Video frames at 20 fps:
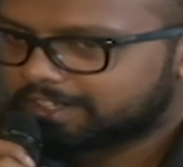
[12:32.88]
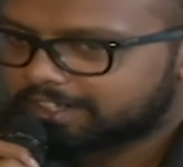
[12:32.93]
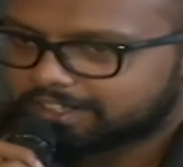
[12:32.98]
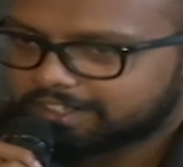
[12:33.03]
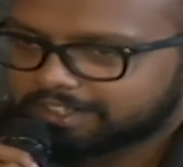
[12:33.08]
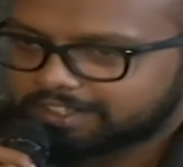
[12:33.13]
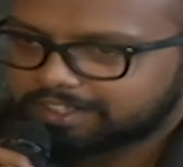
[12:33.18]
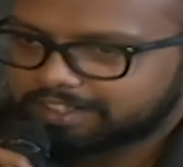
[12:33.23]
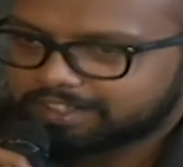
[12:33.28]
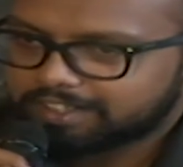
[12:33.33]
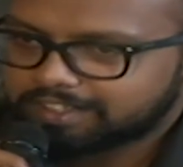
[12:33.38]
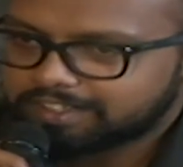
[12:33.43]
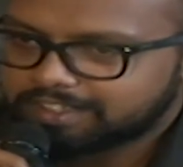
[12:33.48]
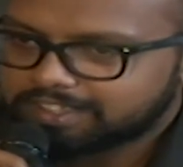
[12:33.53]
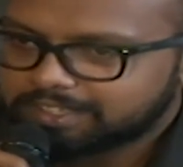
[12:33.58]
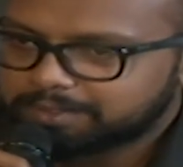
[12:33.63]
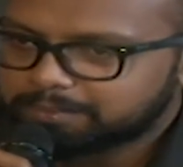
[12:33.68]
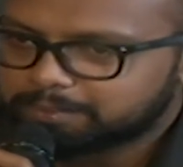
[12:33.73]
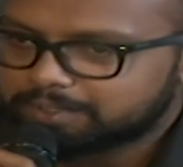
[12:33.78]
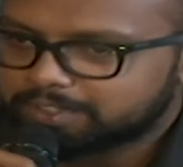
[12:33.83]

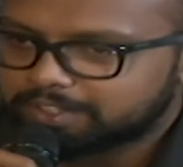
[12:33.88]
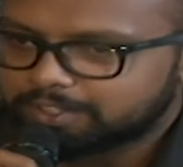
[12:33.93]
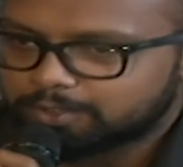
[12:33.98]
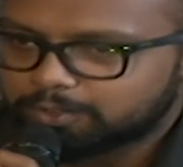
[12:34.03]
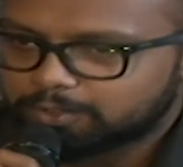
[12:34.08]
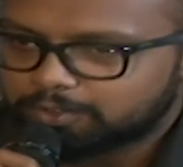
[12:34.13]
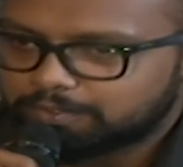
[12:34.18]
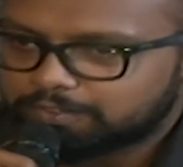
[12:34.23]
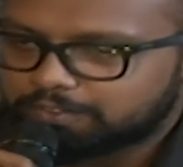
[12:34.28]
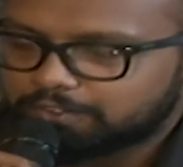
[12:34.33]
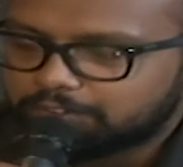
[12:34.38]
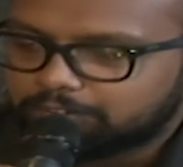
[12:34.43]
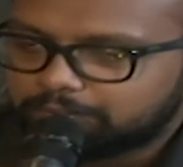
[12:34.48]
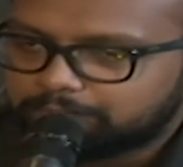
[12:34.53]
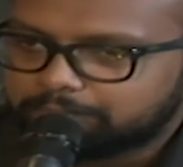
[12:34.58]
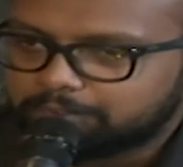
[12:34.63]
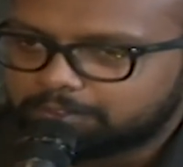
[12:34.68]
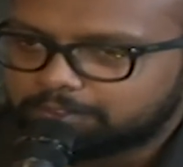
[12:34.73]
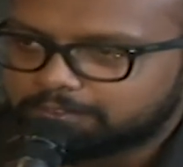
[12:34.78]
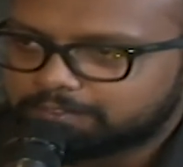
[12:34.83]
internships, the whole
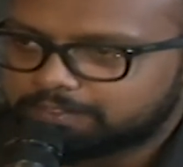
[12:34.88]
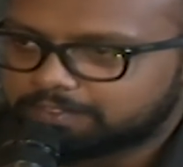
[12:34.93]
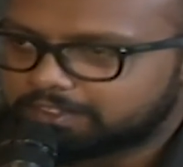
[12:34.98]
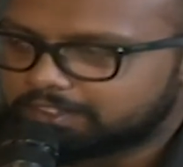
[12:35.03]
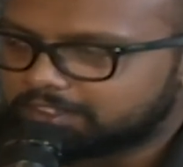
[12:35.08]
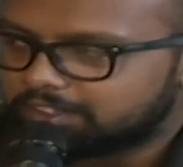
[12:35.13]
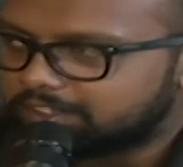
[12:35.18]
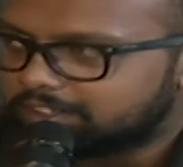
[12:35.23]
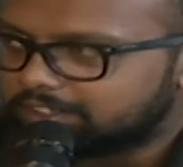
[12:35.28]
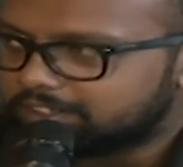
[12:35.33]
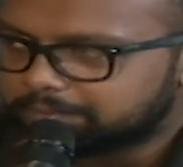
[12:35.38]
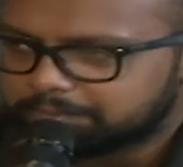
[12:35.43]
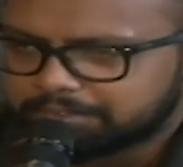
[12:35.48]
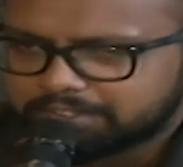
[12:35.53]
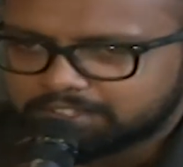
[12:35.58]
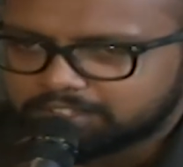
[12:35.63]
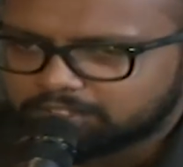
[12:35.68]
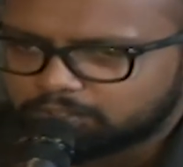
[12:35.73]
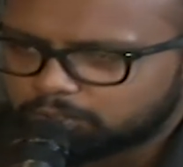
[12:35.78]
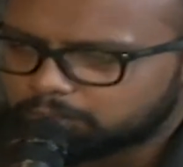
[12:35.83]
form of,
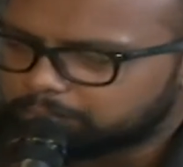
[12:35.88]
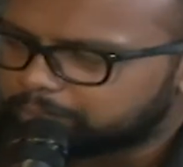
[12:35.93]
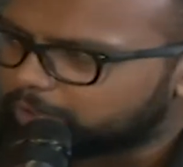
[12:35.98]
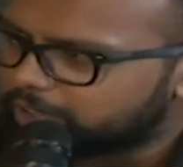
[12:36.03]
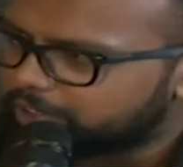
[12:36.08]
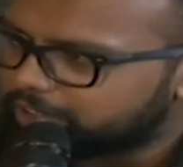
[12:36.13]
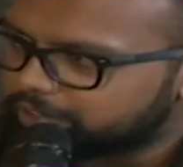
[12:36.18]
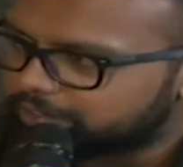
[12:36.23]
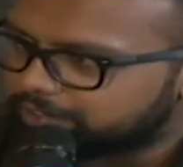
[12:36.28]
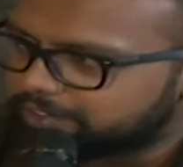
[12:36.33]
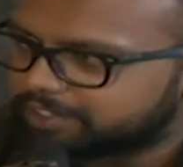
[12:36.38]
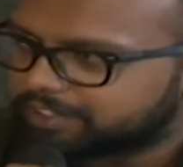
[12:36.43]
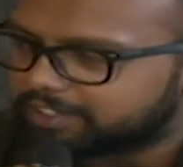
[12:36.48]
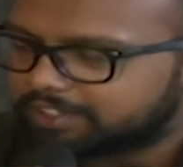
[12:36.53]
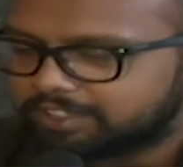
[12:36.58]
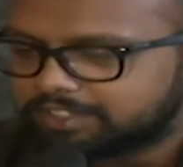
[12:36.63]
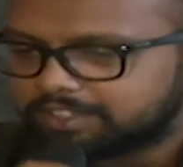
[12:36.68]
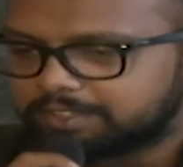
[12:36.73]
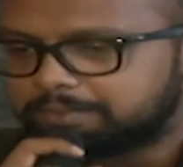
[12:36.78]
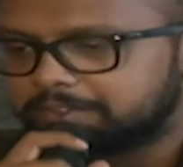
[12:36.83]
the whole point of
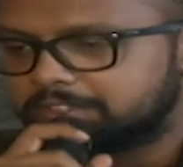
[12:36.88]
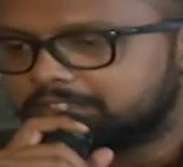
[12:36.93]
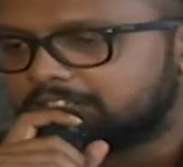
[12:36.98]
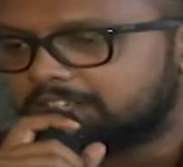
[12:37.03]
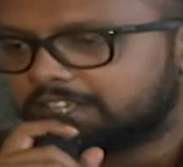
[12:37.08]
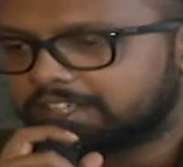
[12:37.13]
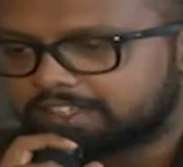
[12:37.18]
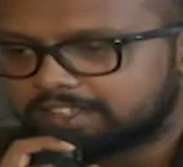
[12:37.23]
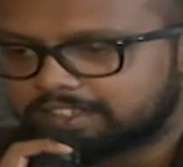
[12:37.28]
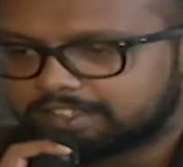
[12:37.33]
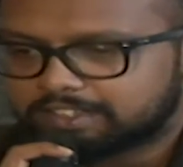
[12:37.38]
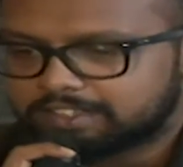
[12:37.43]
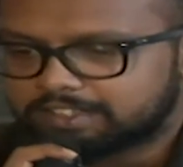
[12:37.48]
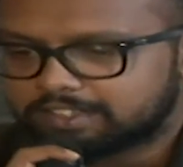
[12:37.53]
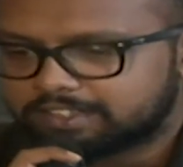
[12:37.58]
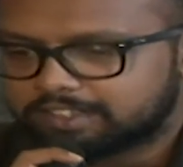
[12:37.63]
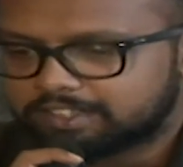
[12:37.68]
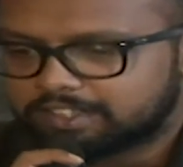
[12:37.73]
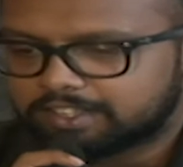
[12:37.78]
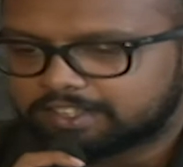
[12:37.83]
internship is like,
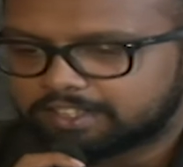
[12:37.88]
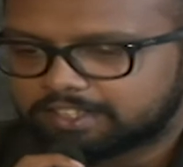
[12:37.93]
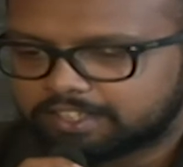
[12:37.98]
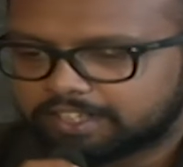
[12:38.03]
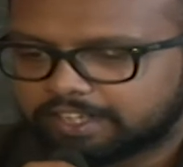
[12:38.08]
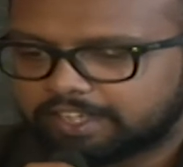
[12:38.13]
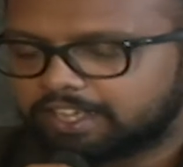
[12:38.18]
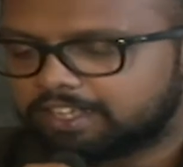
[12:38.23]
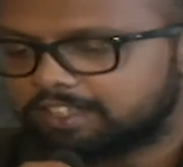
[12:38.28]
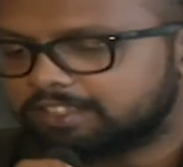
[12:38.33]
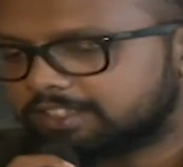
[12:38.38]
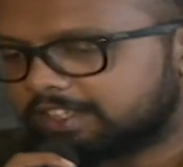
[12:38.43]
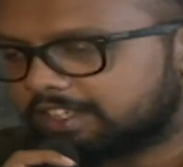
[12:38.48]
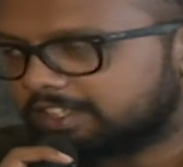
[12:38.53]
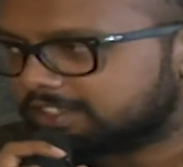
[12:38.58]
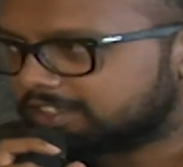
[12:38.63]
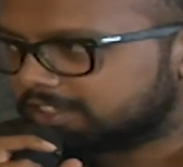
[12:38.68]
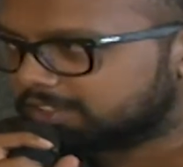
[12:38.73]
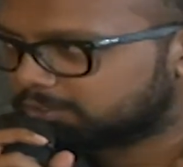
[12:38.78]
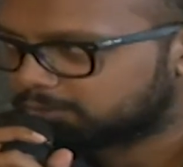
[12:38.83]
okay, as
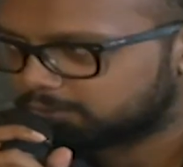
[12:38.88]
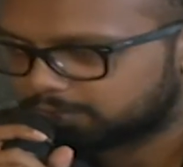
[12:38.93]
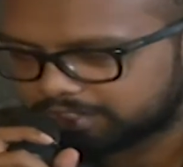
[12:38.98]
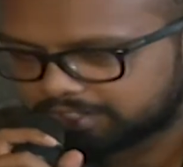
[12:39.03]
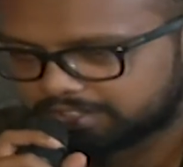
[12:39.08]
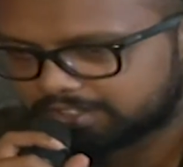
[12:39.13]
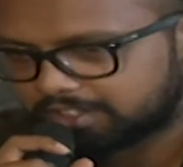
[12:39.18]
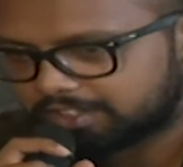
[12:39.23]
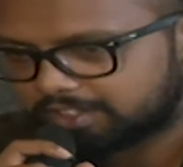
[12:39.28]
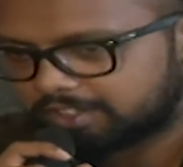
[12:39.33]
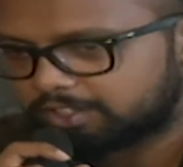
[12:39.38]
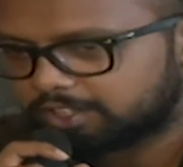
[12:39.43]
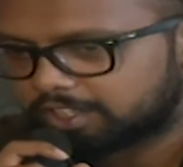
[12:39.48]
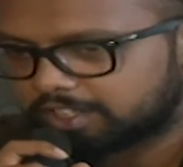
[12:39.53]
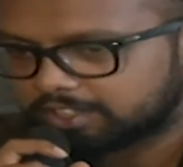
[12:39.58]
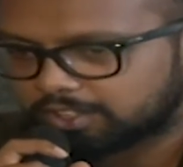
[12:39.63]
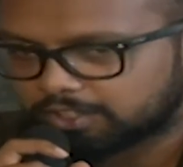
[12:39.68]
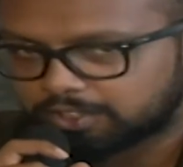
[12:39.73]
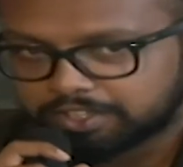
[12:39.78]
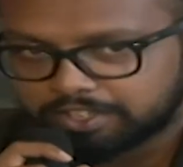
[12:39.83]
a student,
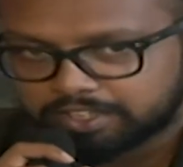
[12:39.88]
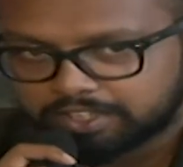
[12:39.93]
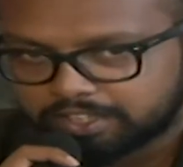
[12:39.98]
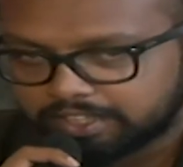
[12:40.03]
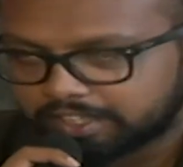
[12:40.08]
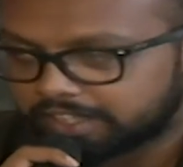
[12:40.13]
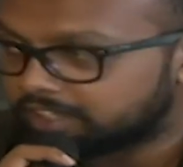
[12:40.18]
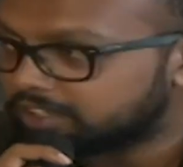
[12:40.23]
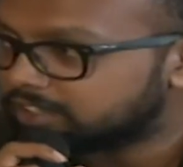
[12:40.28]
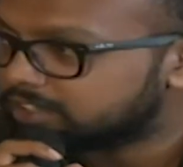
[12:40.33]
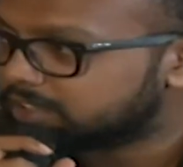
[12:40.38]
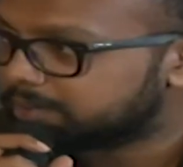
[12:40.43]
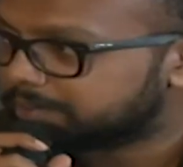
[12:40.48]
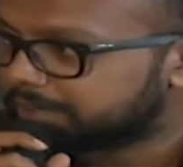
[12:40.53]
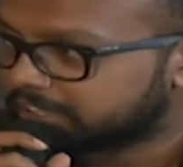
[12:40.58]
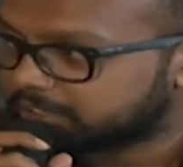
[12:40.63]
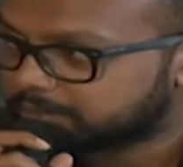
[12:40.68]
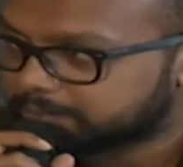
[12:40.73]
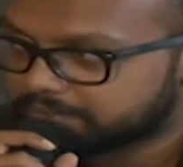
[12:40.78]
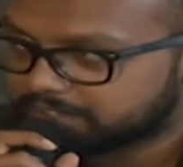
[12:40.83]
you're gonna gain some
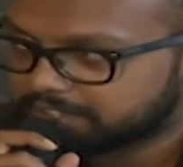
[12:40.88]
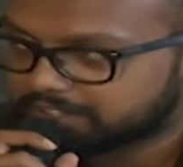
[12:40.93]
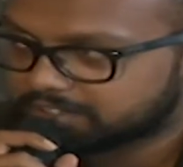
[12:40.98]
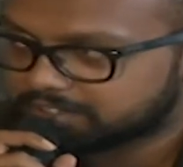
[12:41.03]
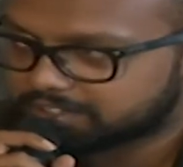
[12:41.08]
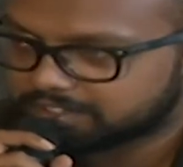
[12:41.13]
experiences